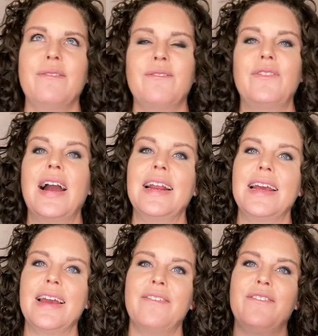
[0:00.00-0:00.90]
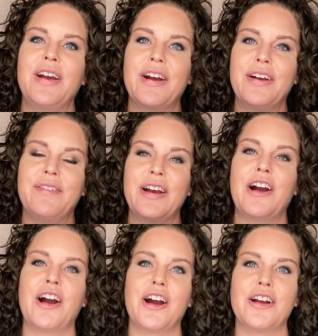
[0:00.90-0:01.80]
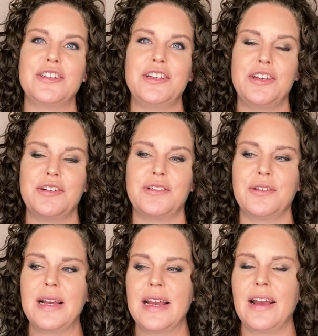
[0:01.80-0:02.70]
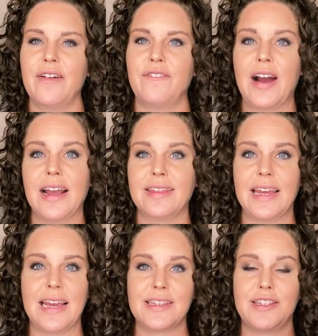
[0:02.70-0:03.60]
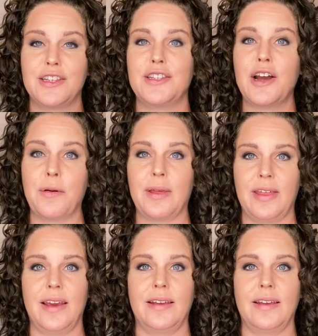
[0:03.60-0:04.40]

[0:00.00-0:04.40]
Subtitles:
finding it very, very hard to find things to sew with it.